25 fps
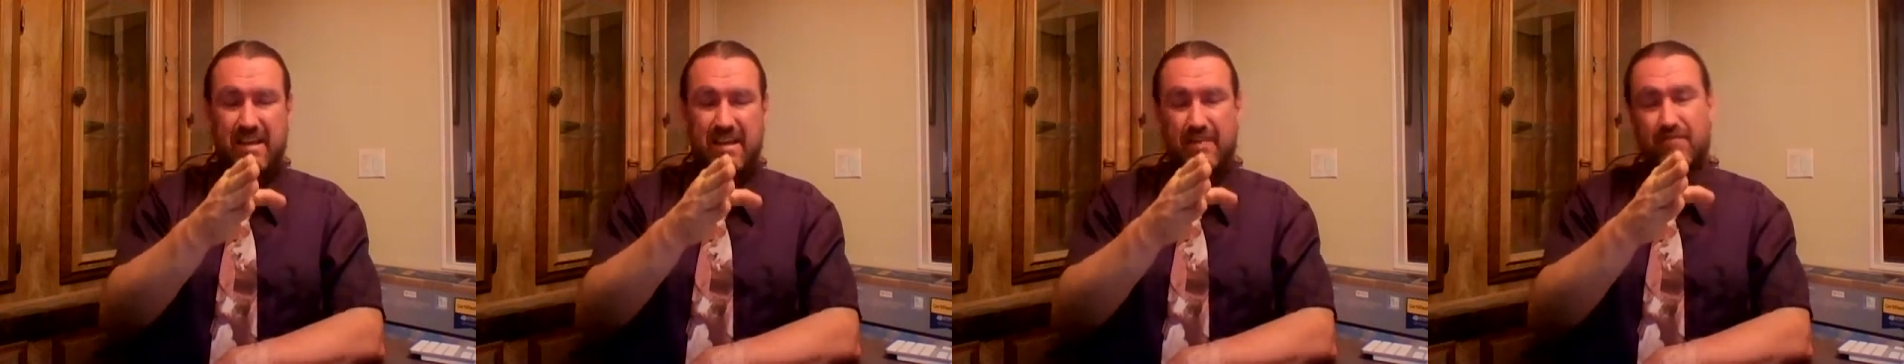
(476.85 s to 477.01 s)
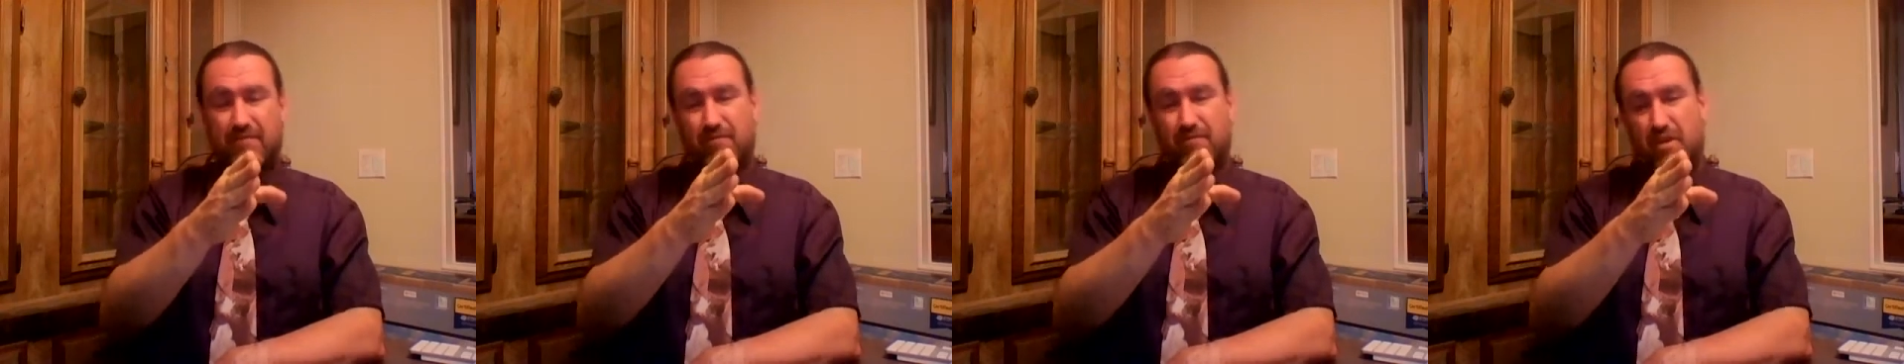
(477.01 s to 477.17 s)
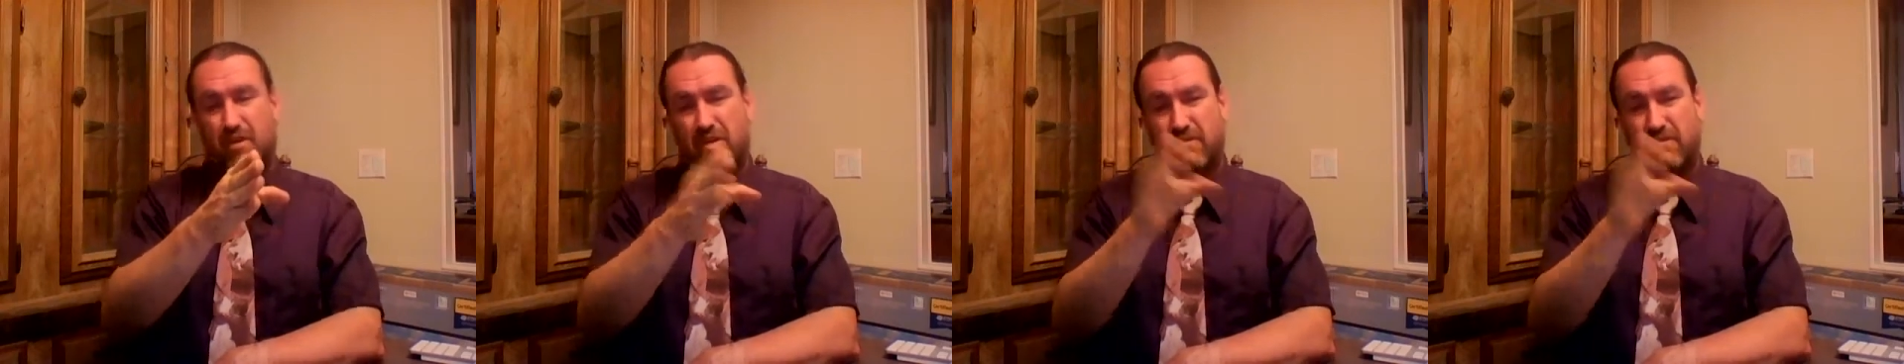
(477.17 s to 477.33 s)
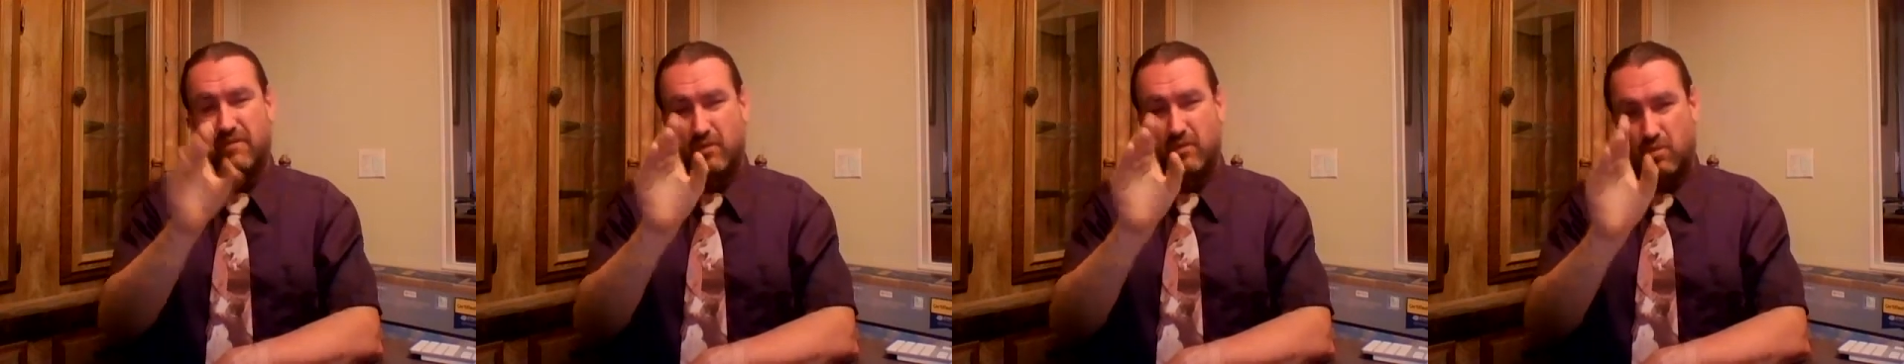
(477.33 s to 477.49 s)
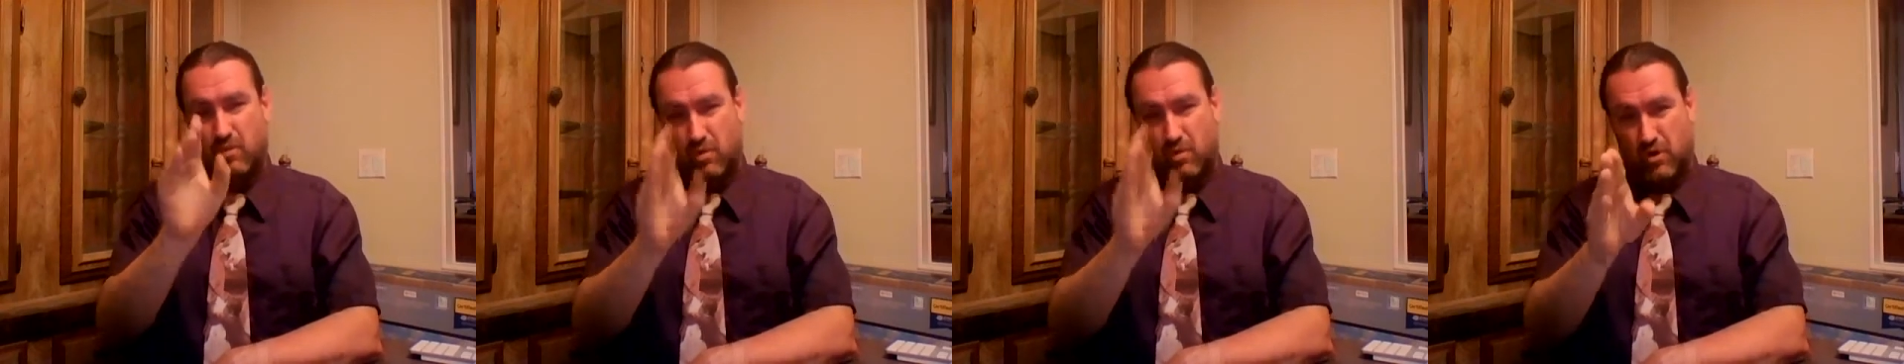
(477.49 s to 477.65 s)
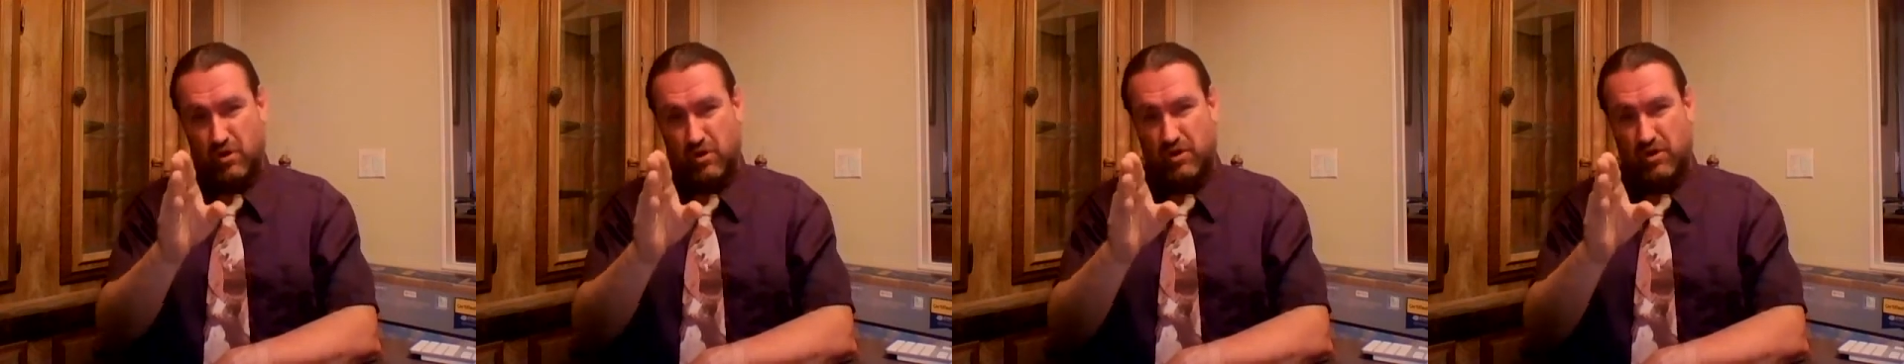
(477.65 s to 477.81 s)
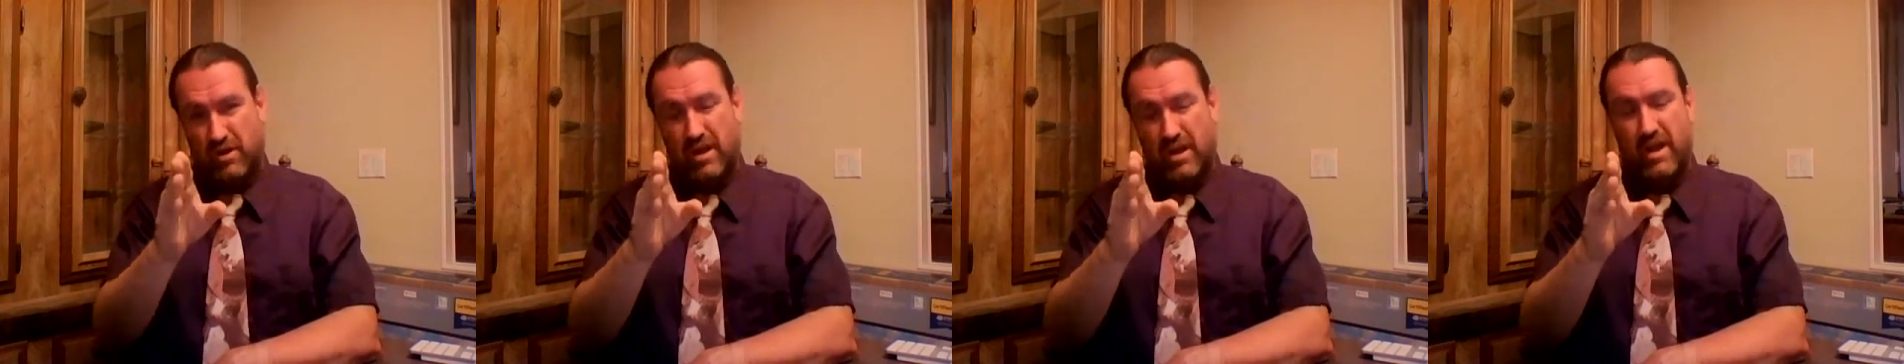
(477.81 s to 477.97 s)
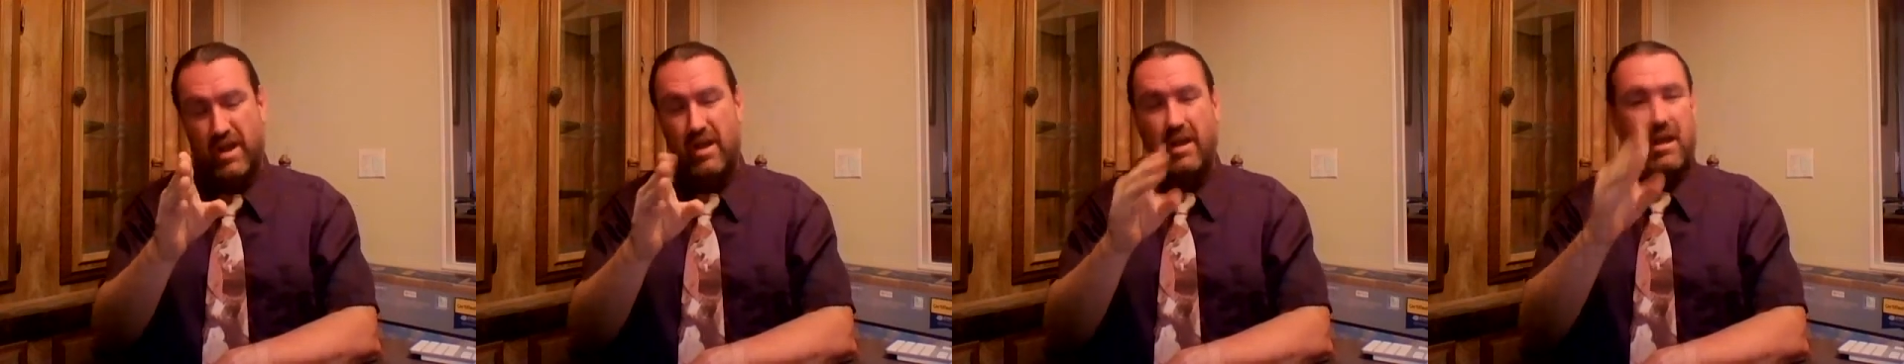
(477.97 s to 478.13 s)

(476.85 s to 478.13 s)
in front of a word,